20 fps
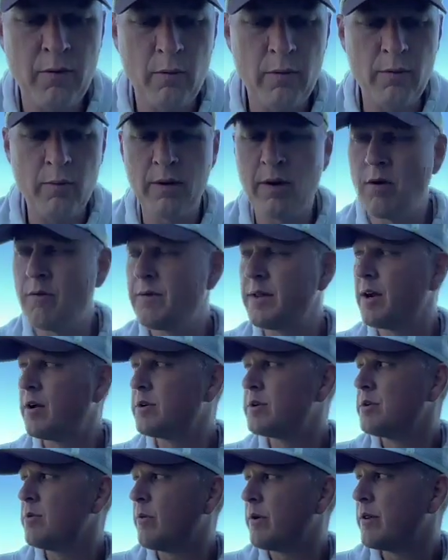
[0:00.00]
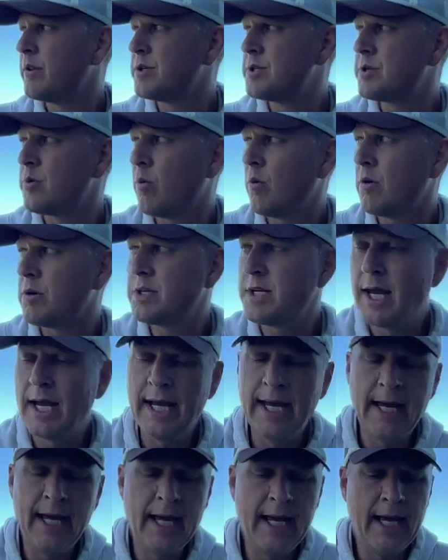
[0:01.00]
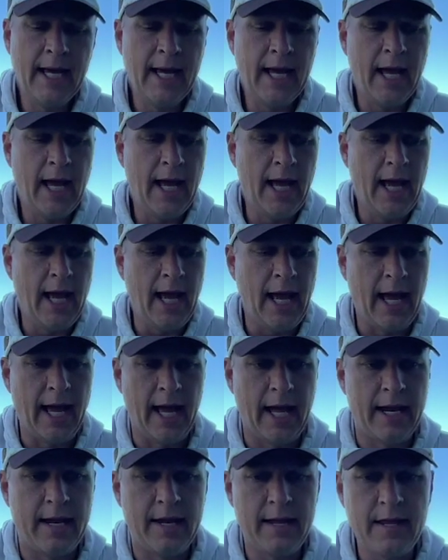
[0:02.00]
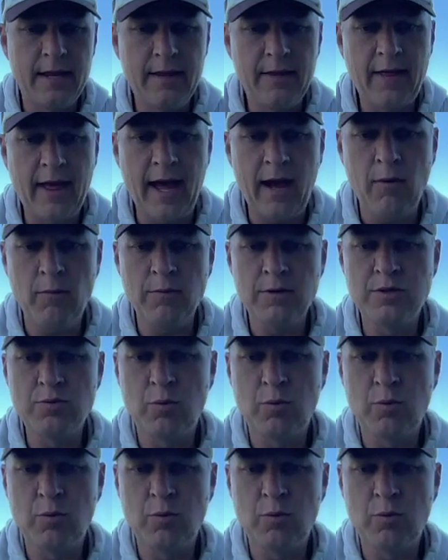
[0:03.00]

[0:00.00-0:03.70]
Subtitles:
we went over there to one of the stores, and that was